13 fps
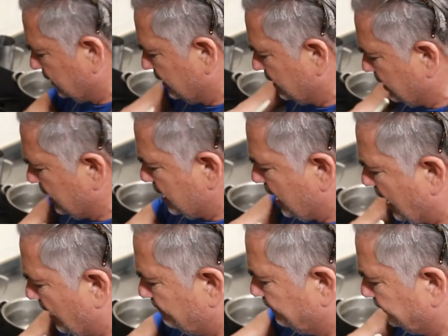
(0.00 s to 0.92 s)

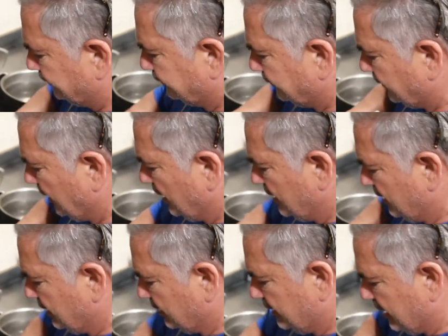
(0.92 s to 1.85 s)

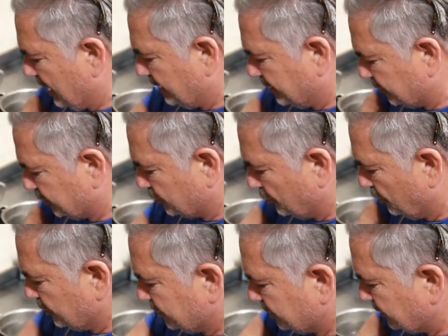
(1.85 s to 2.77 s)
the other
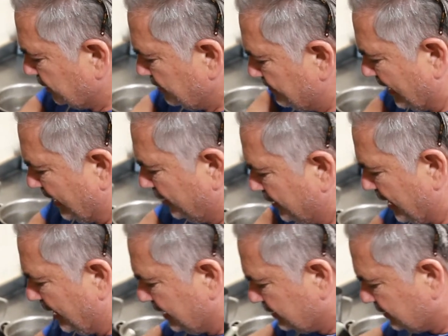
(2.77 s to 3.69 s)
sauce, the
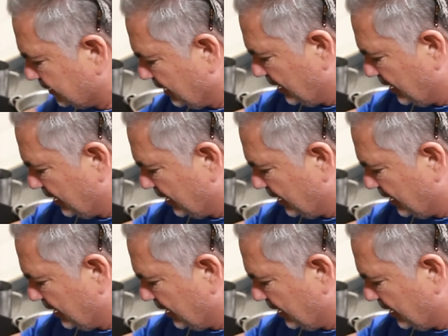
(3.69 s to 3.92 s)
mayonnaise,